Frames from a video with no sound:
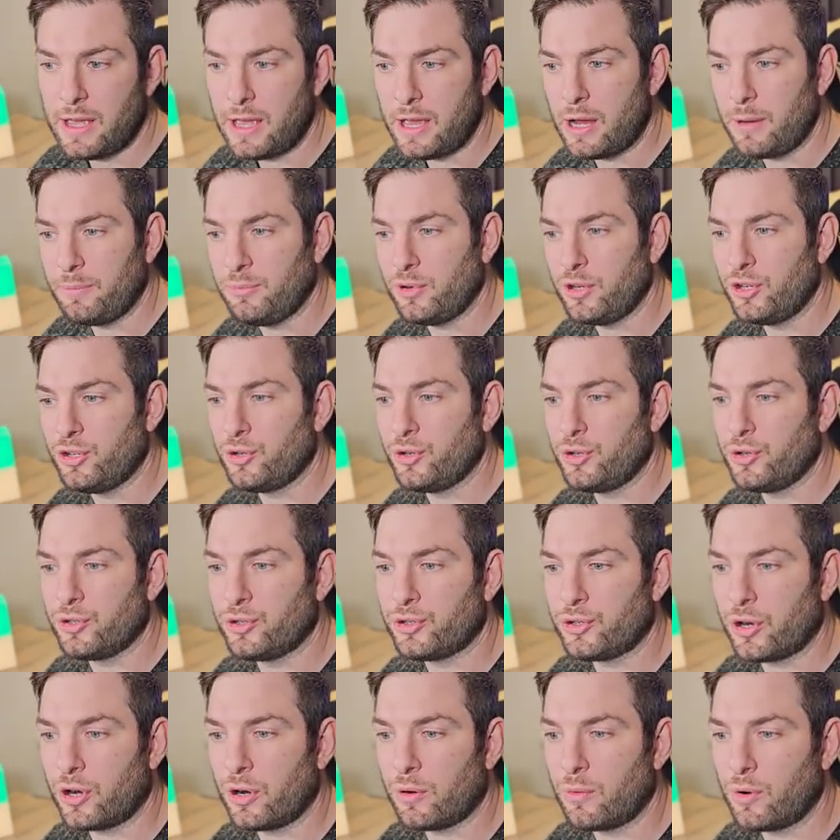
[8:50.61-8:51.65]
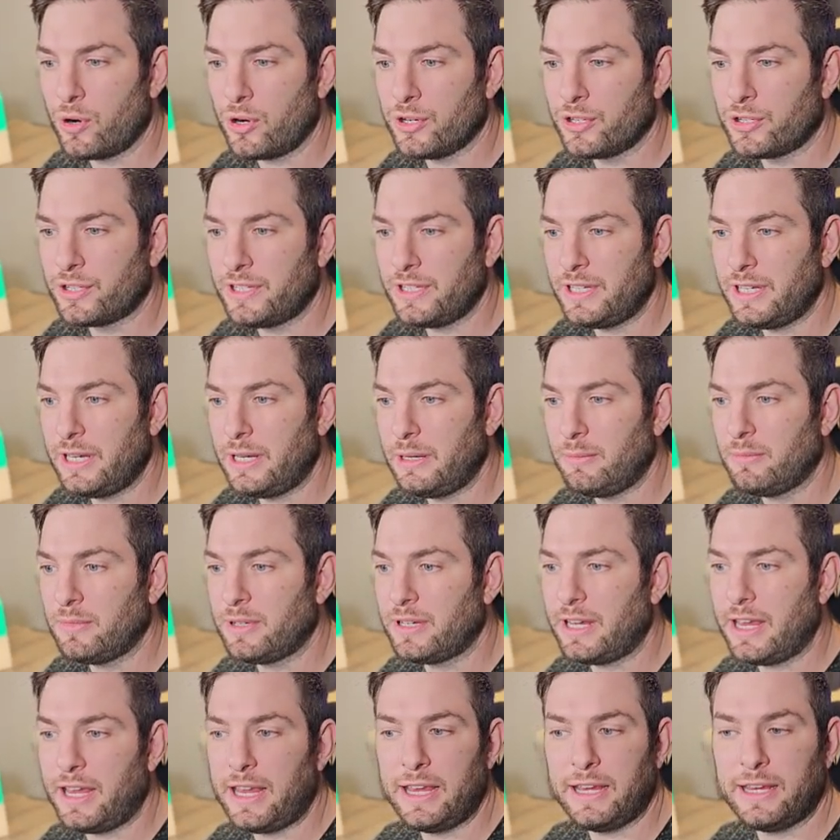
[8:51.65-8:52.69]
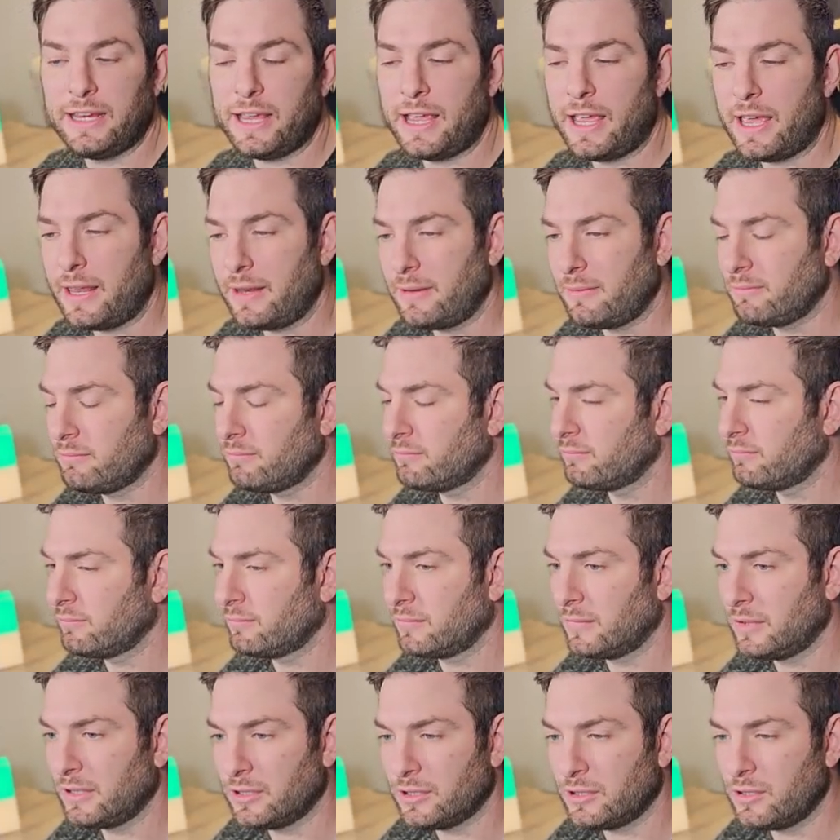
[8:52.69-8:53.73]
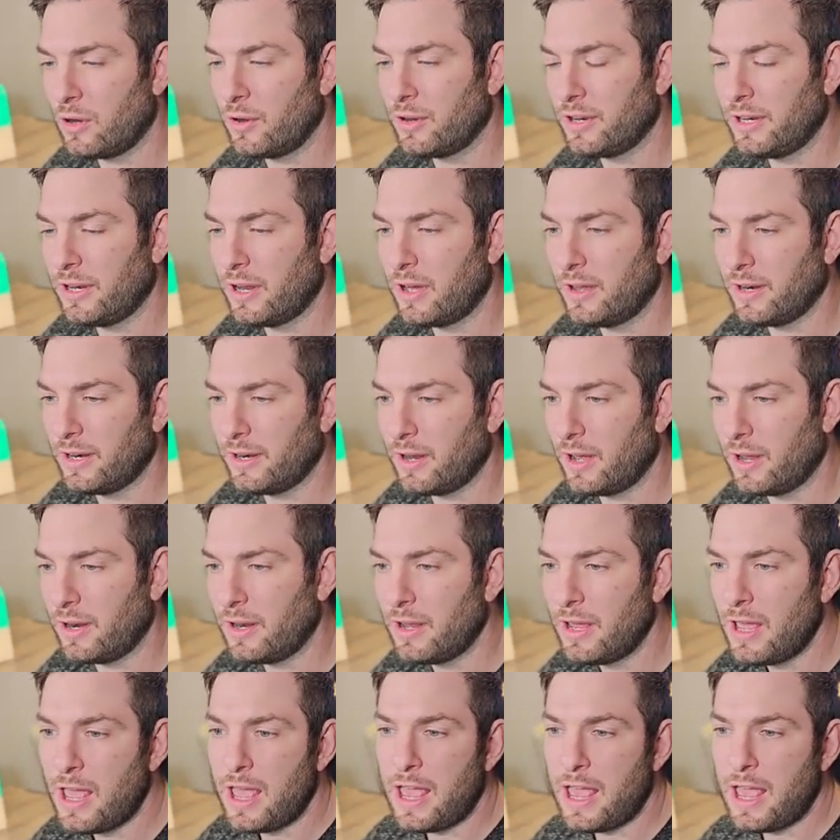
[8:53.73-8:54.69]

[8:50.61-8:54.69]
Hope you enjoy your Star Wars team cake, and it's gone and on and on.